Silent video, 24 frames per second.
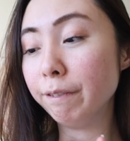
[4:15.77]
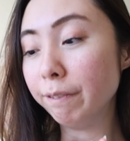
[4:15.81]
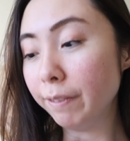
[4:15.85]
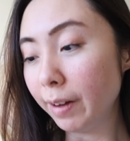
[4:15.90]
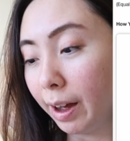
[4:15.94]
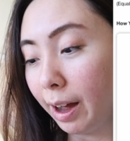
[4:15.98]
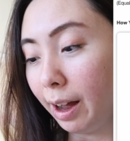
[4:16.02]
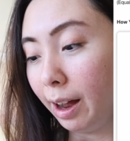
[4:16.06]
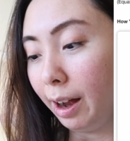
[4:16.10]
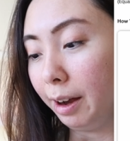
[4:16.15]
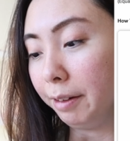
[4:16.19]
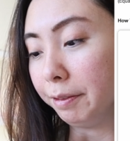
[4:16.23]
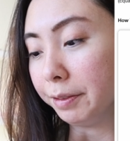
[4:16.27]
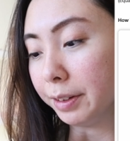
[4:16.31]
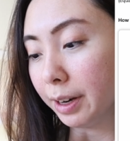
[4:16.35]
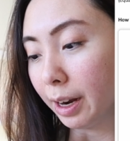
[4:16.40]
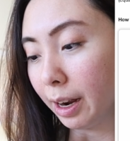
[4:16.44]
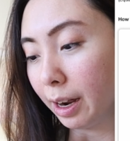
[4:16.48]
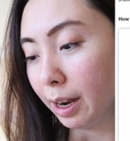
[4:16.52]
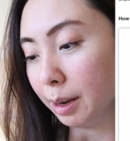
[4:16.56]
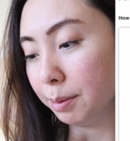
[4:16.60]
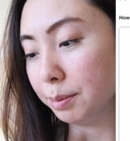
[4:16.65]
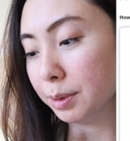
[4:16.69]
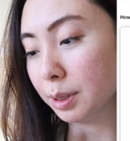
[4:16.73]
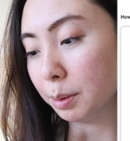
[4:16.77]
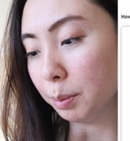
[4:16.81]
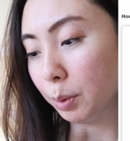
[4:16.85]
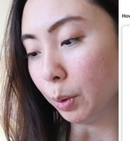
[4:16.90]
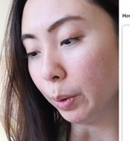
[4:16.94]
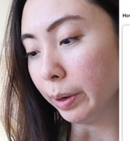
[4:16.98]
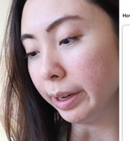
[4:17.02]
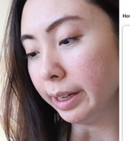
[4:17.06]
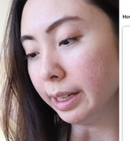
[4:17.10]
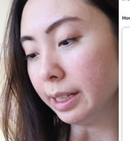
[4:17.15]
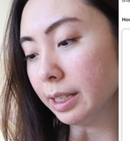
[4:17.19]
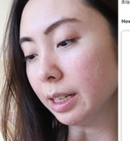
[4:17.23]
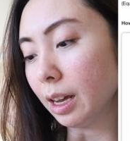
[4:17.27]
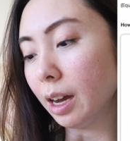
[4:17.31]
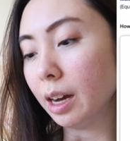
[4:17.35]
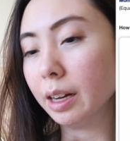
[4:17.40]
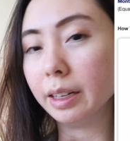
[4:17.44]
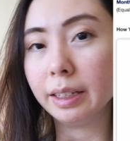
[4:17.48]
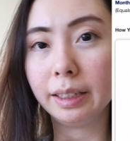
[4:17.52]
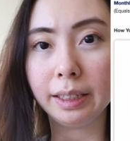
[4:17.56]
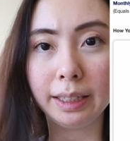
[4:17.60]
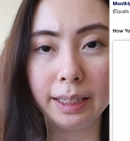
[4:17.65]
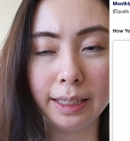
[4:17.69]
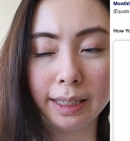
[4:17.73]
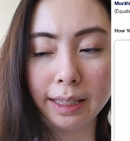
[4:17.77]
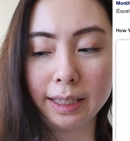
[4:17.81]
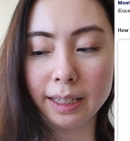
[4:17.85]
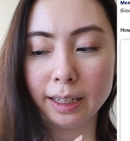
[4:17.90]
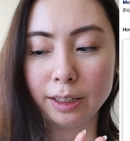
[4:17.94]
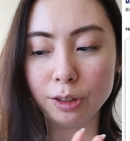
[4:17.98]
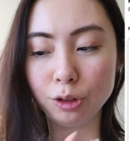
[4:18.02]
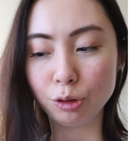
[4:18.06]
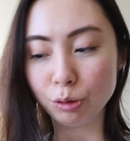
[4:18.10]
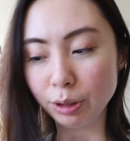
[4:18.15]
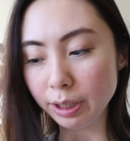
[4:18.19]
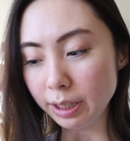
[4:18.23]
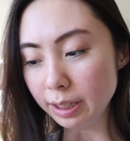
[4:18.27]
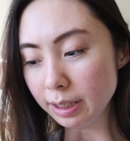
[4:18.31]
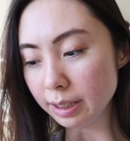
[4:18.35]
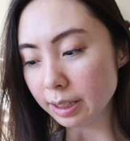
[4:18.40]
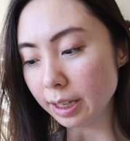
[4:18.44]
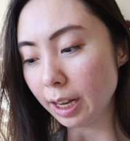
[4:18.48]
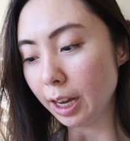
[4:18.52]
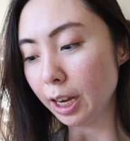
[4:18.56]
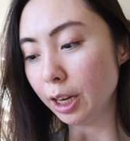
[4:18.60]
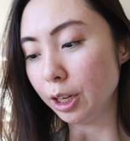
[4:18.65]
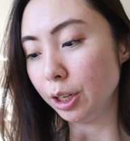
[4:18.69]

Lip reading: 5 times the points on eats and drinks.